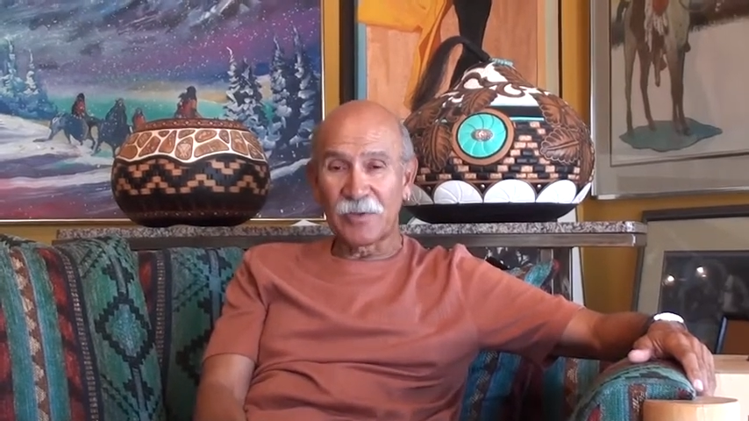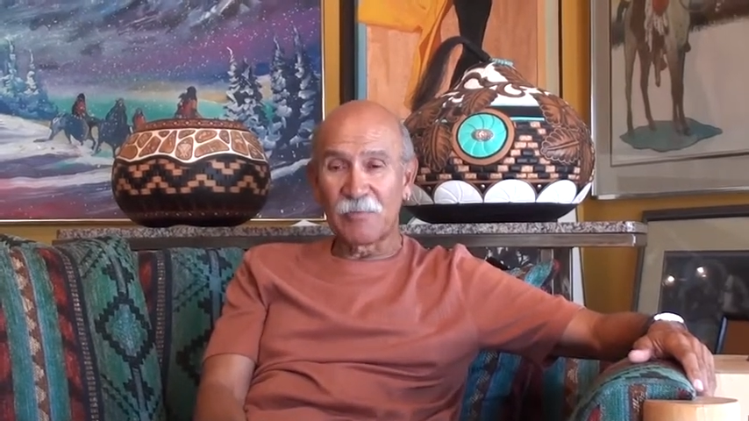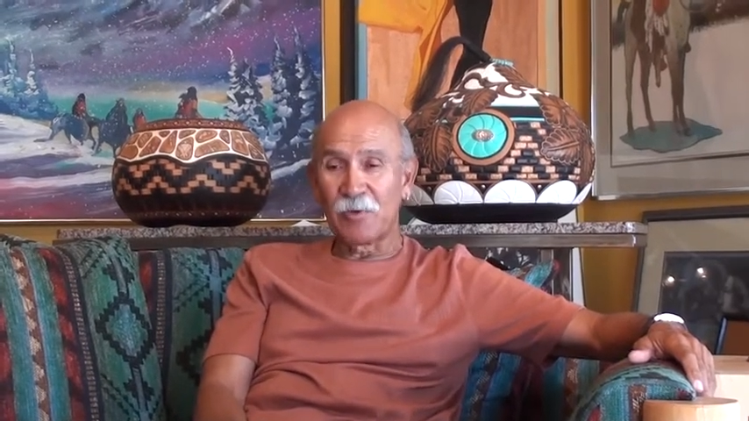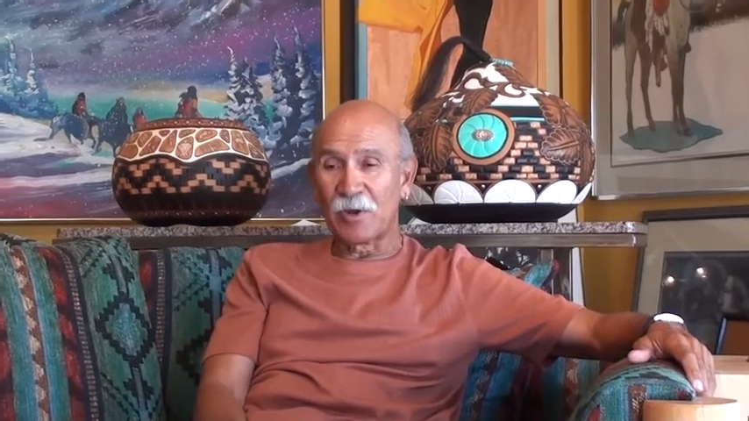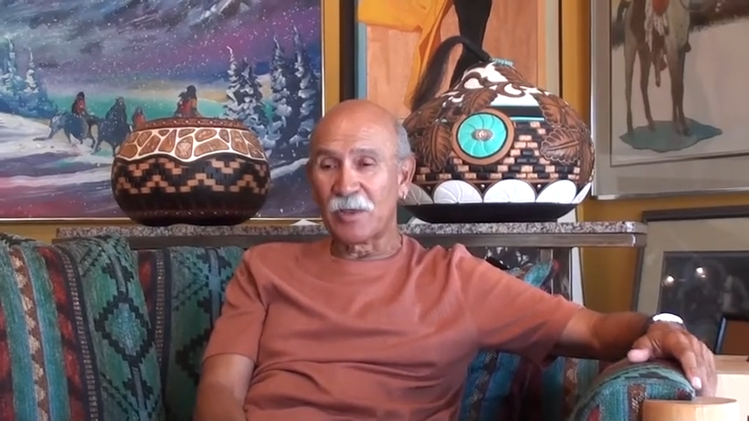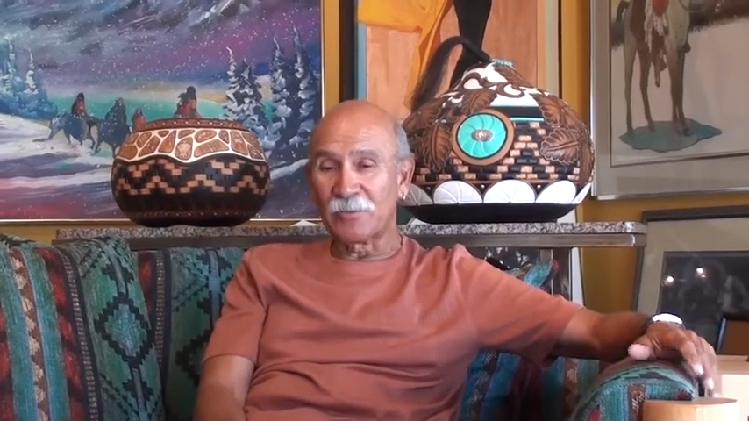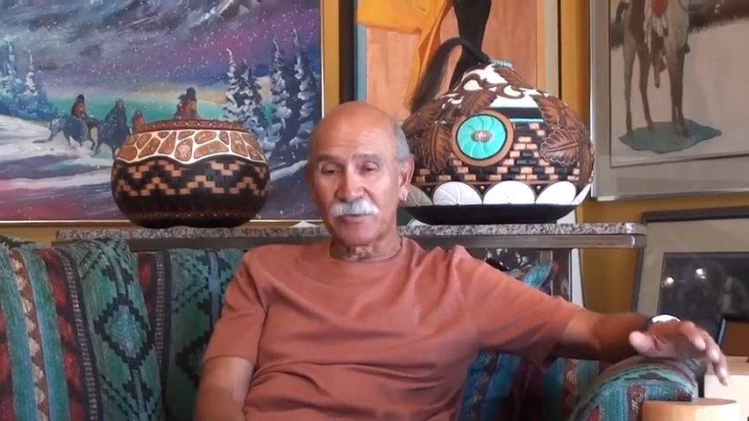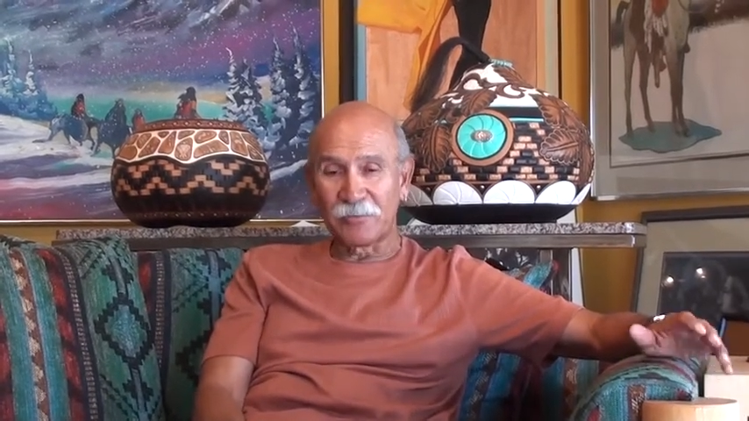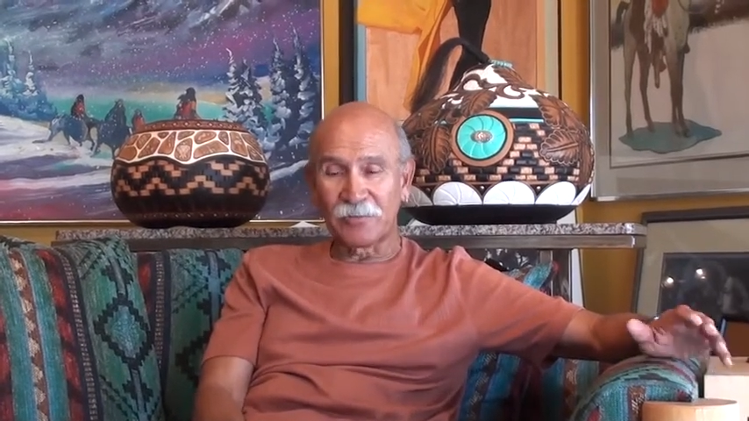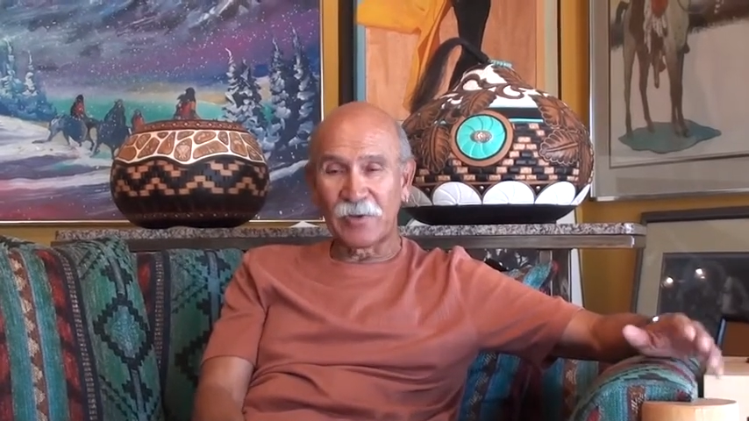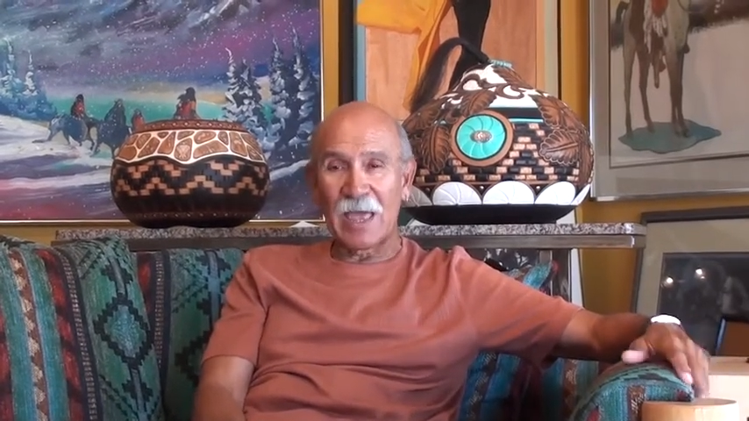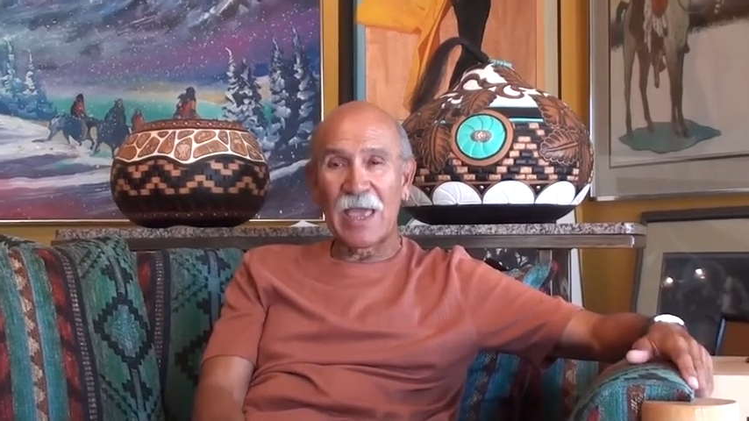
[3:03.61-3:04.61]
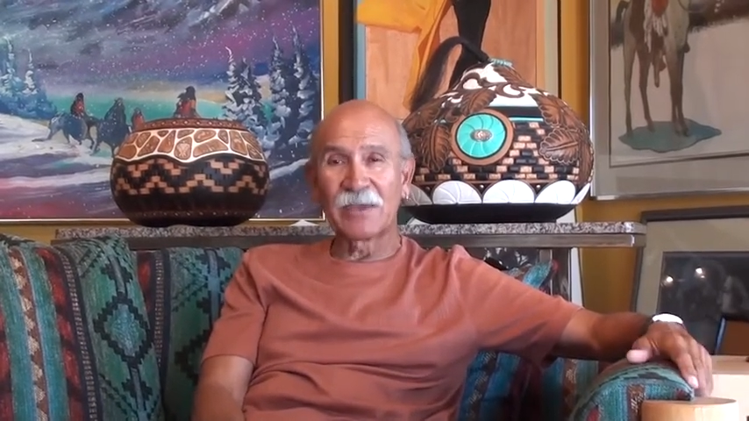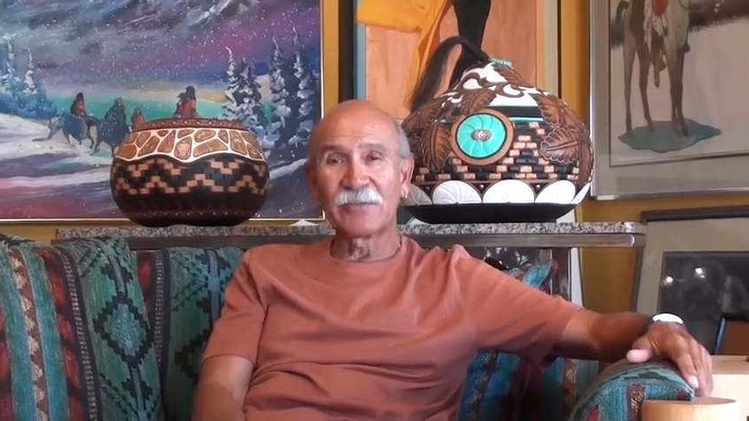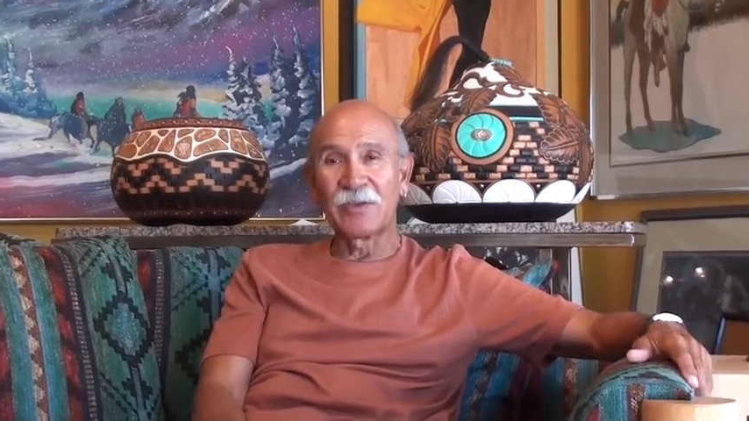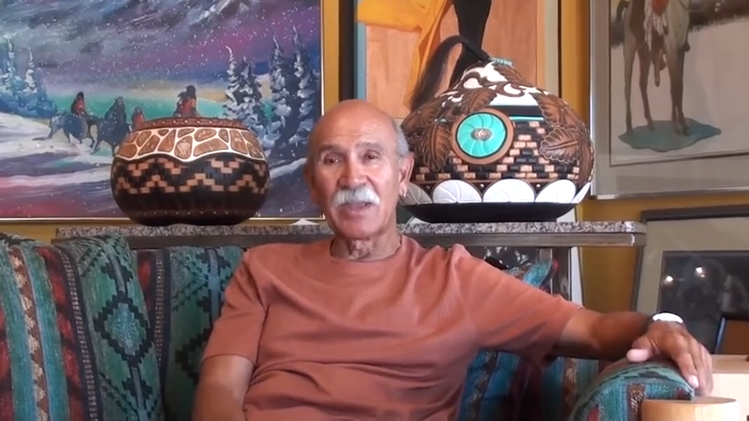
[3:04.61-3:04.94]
put on some slacks,